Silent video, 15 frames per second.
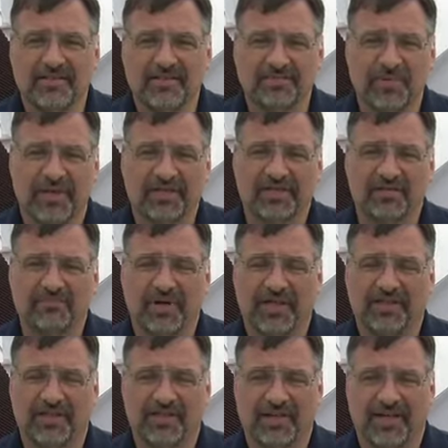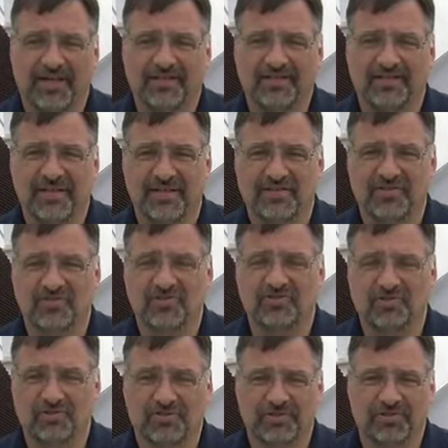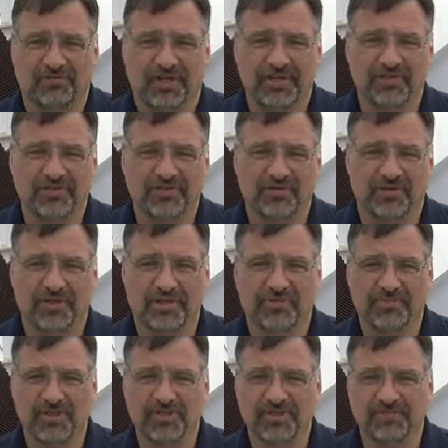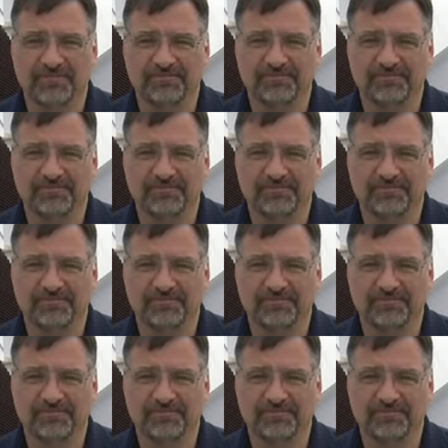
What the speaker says: inspected by the United States Nuclear Regulatory Commission.